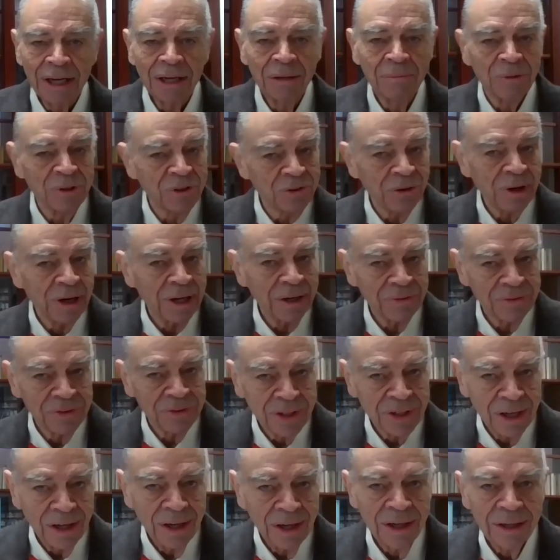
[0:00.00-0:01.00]
name is Ralph
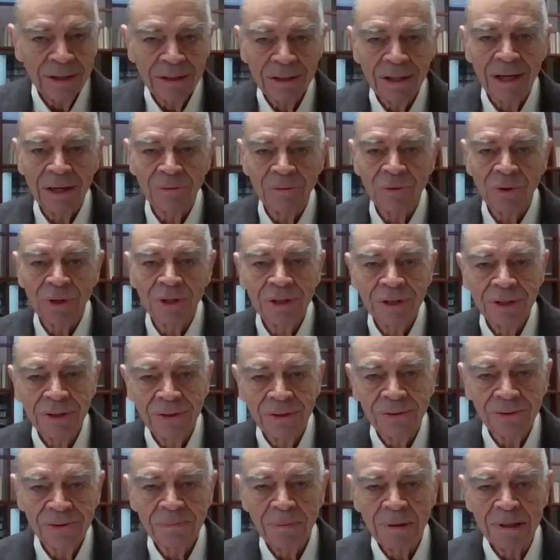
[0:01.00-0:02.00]
Scott, and I work
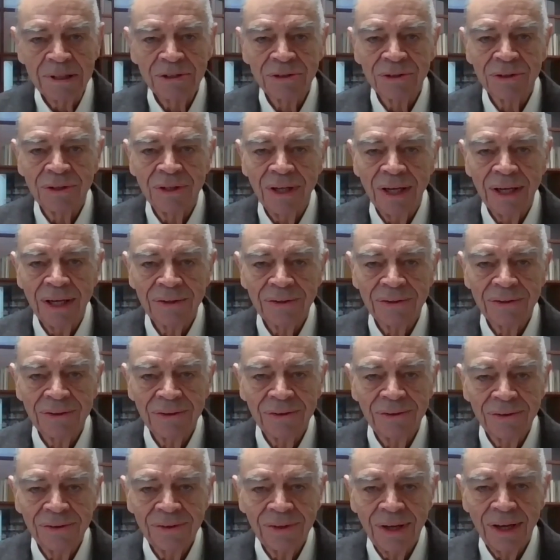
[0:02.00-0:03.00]
in special
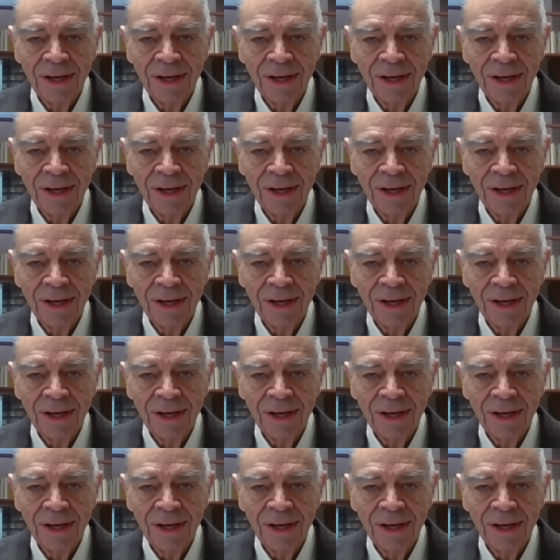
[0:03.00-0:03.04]
collections